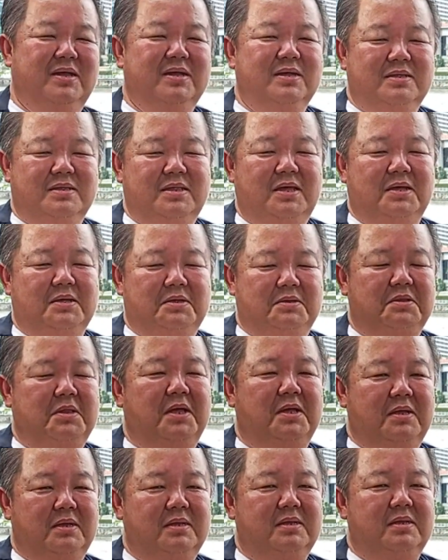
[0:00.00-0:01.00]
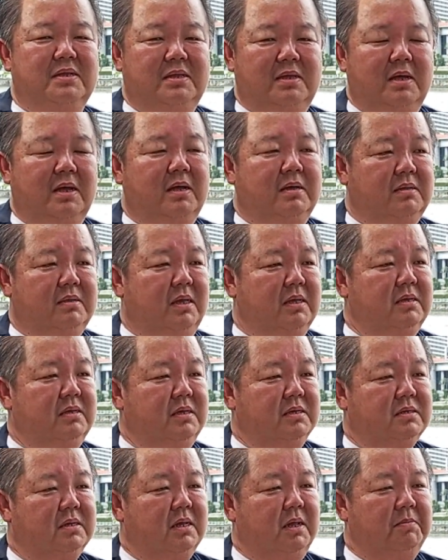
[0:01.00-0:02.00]
That
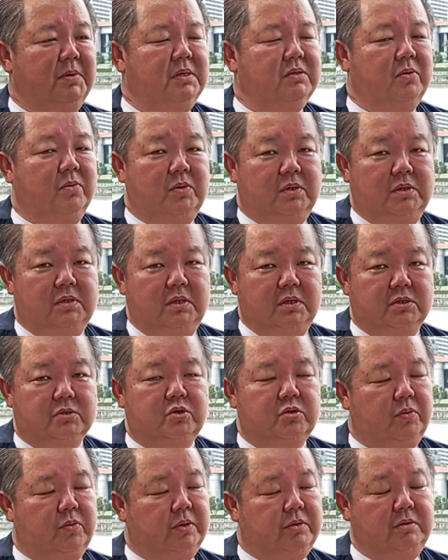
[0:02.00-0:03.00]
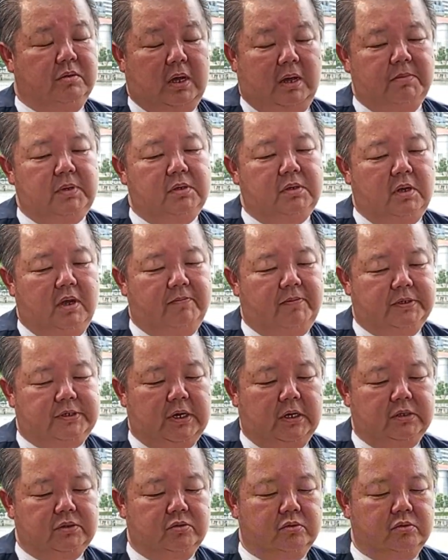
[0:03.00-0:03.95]
is. I mean, it's good when you have a chance to